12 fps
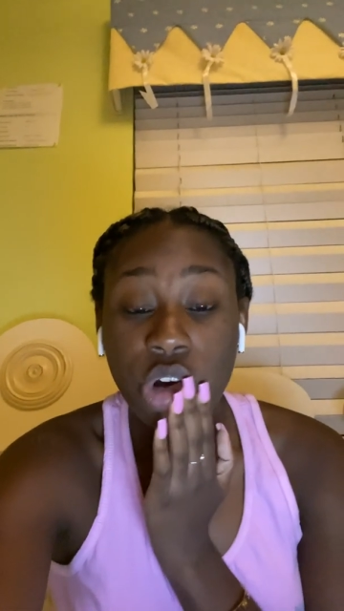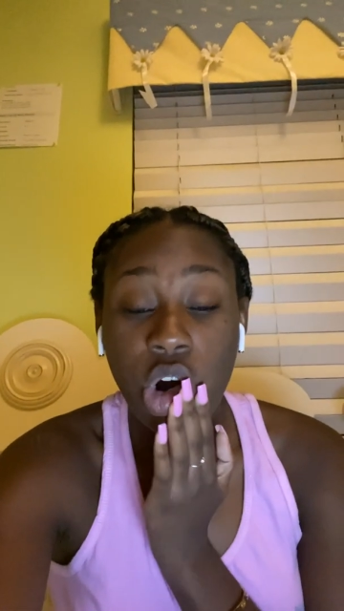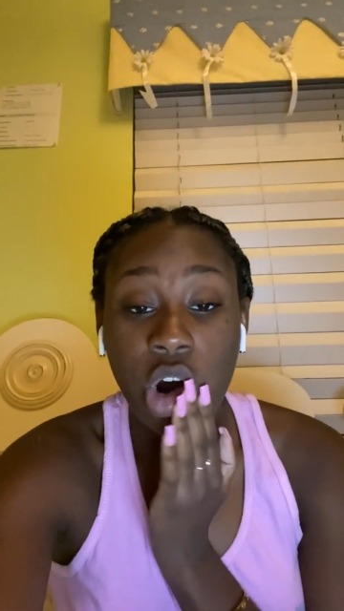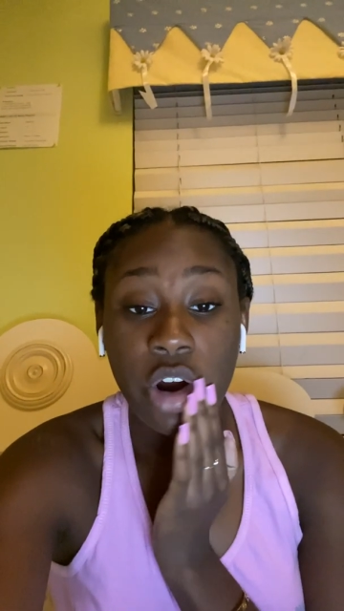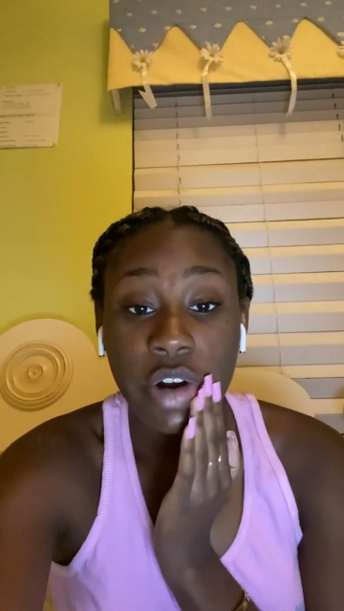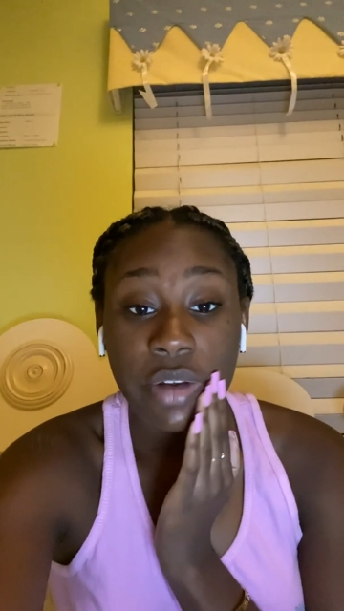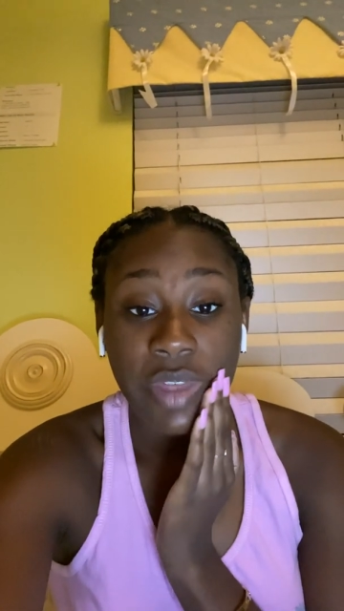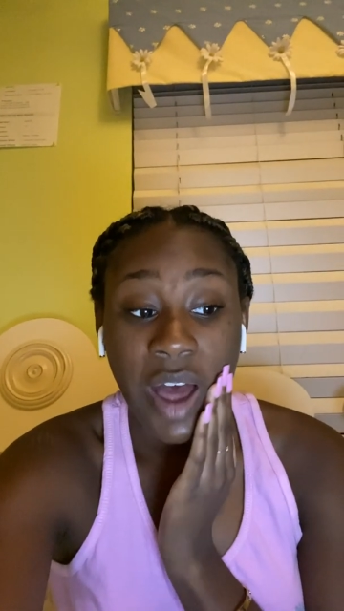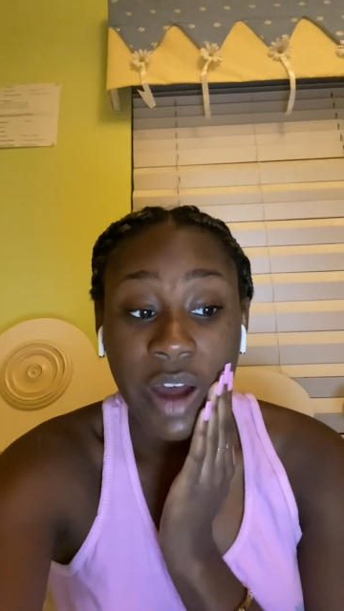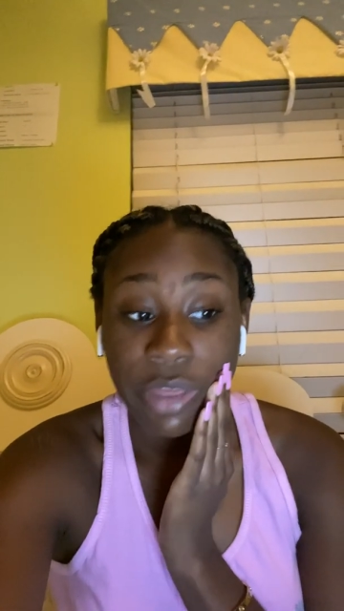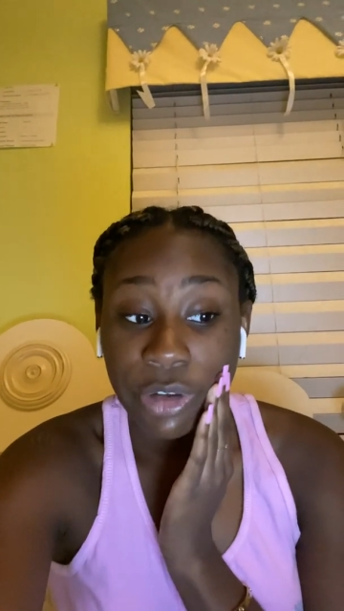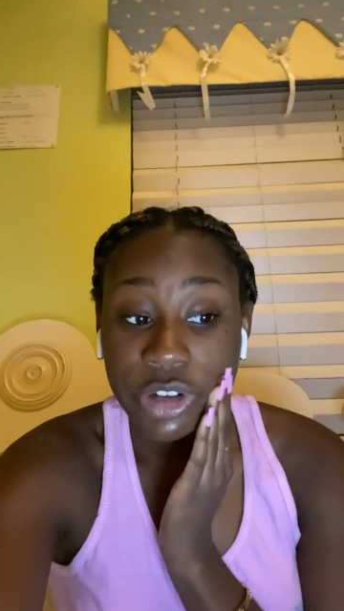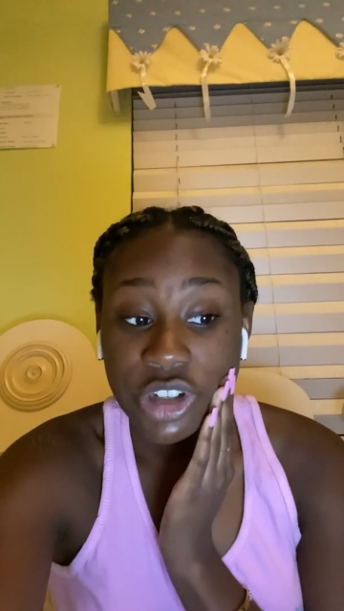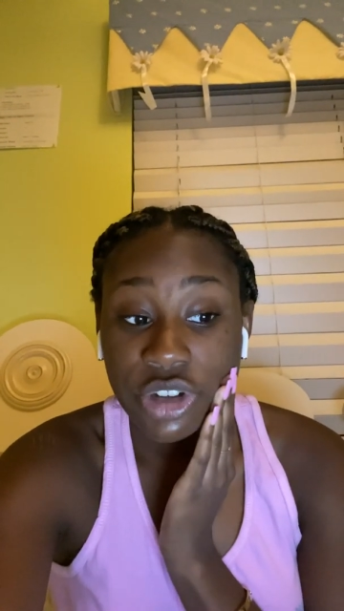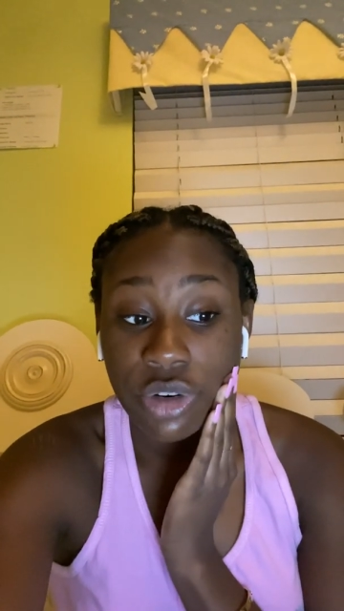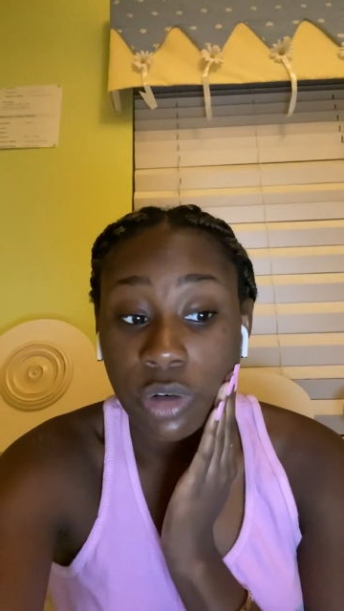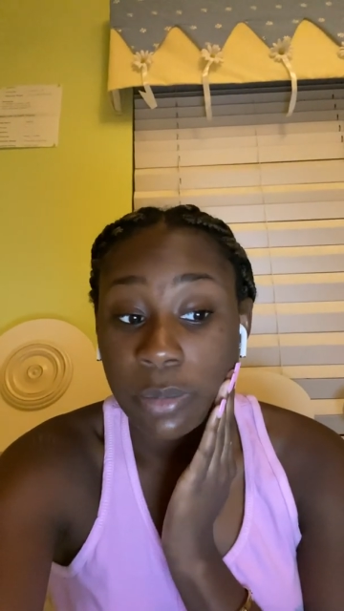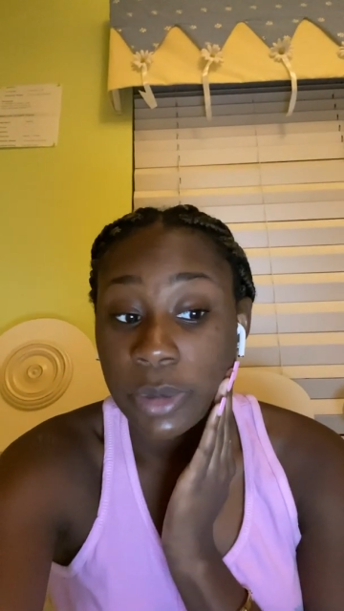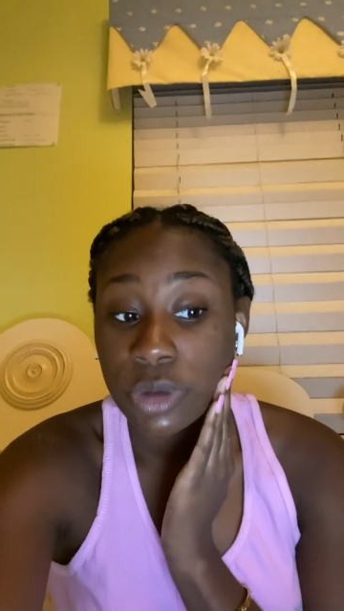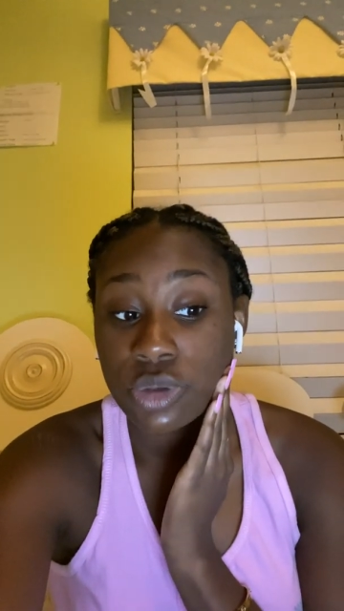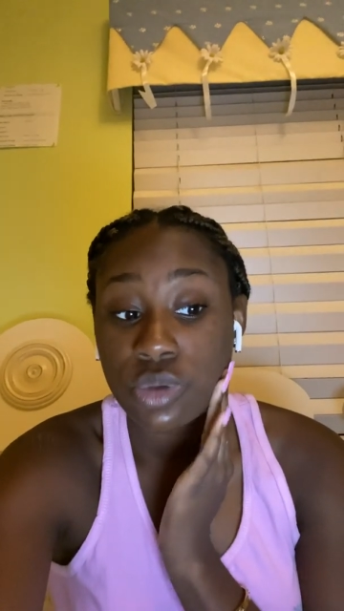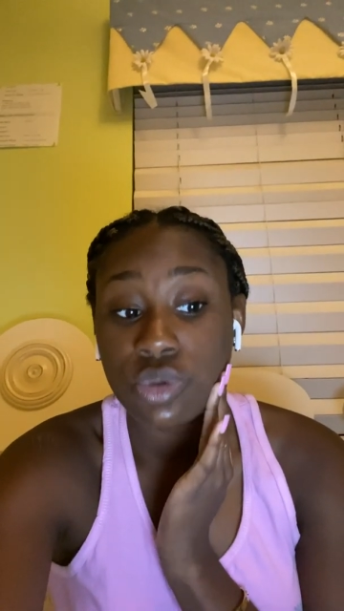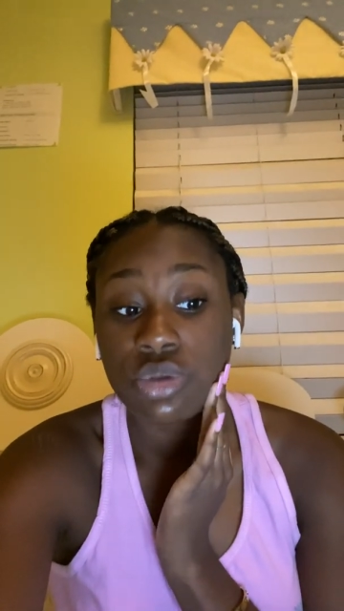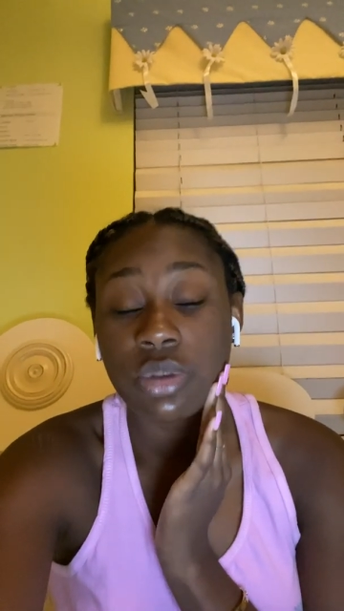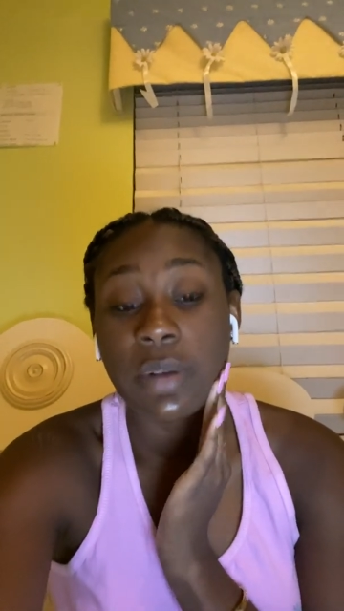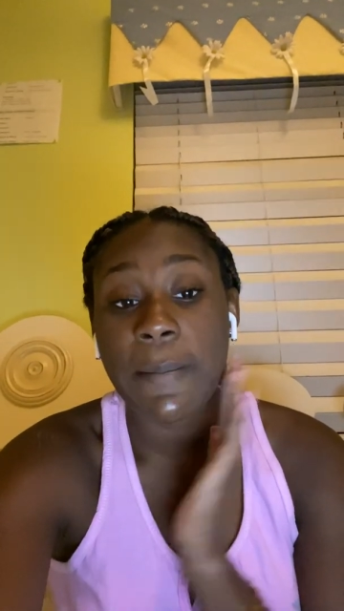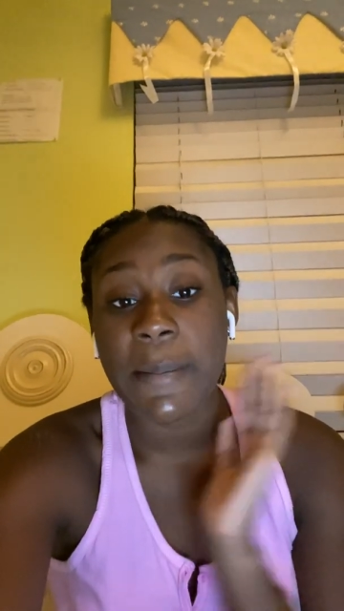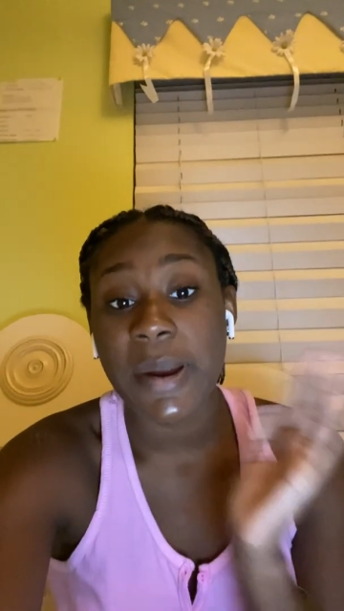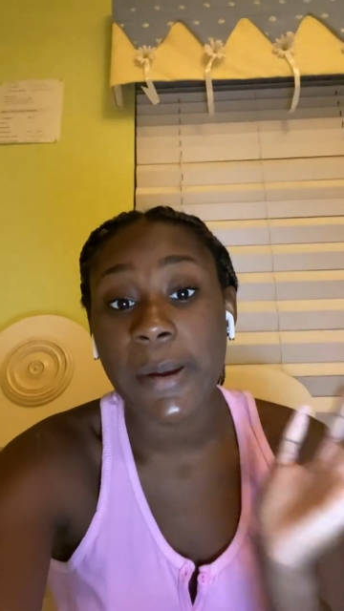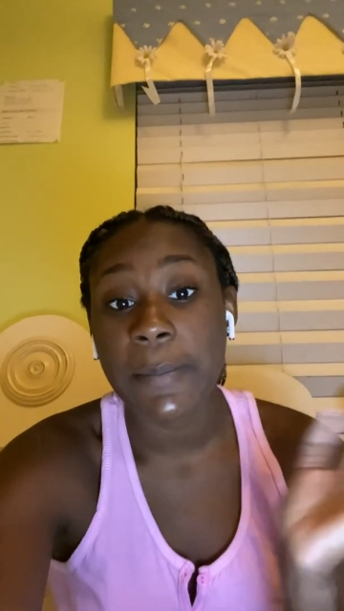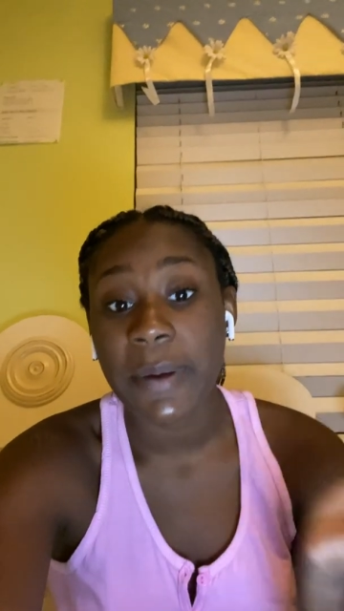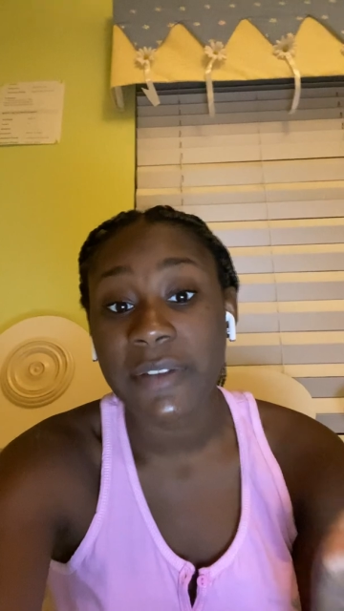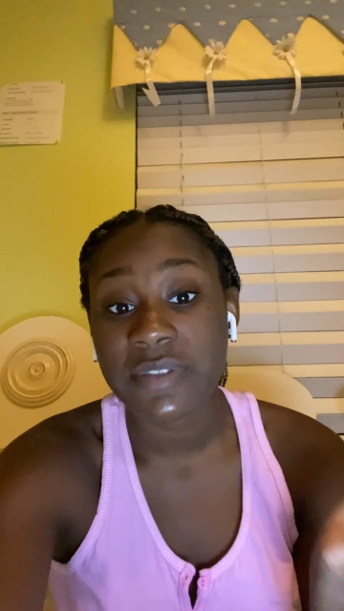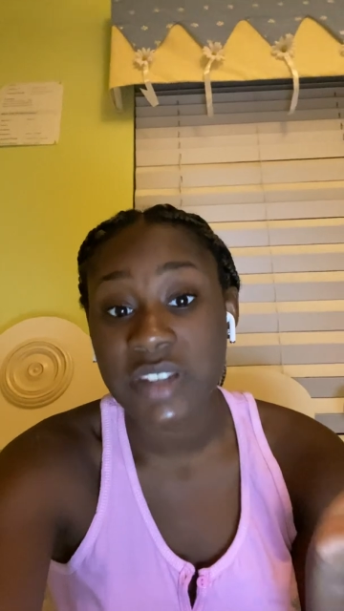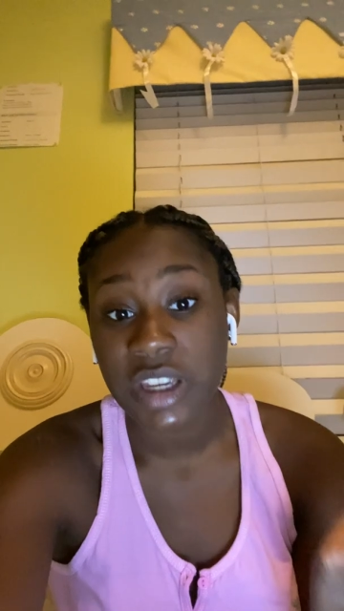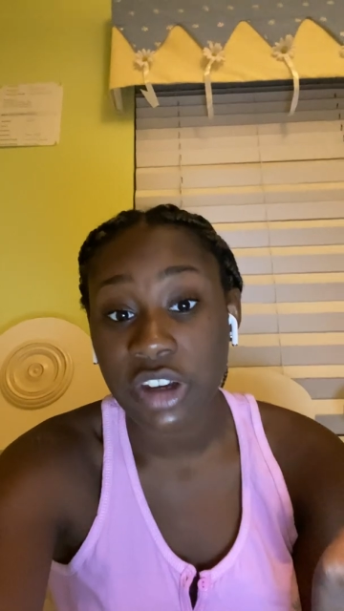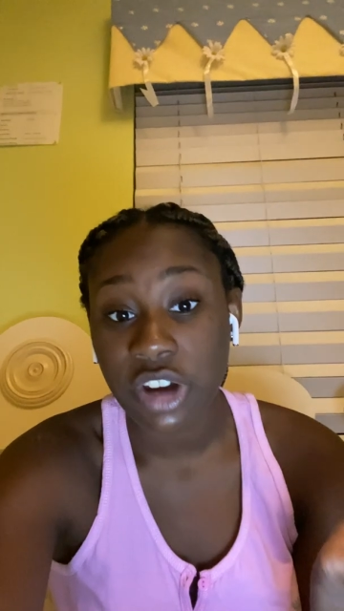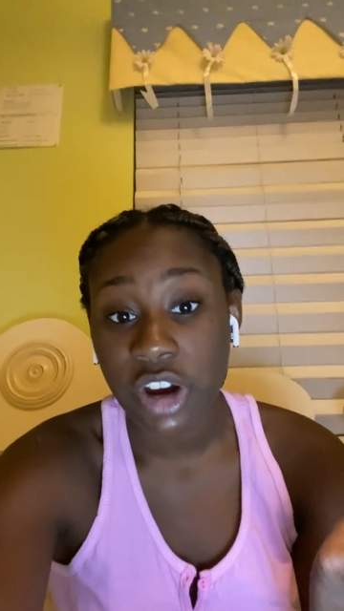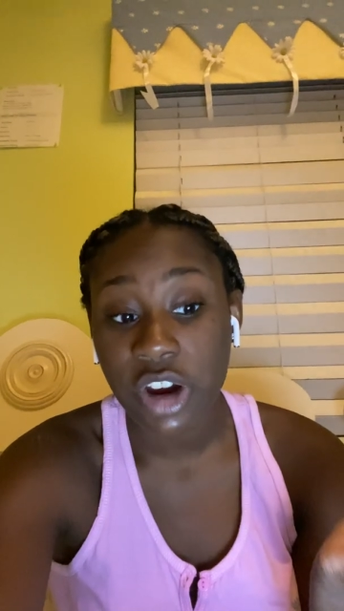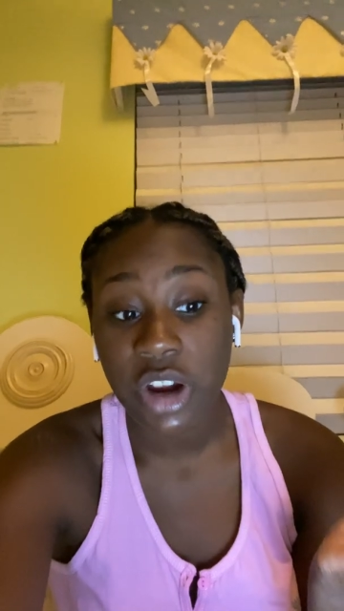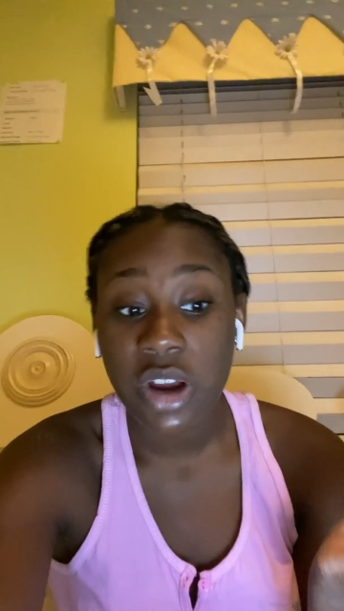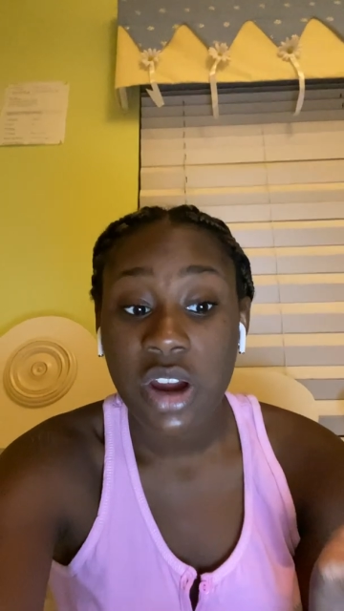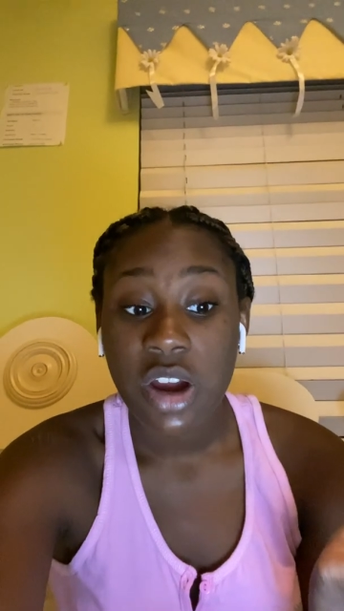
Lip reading: are that a 13-year-old middle school student, Mary Beth Tinker,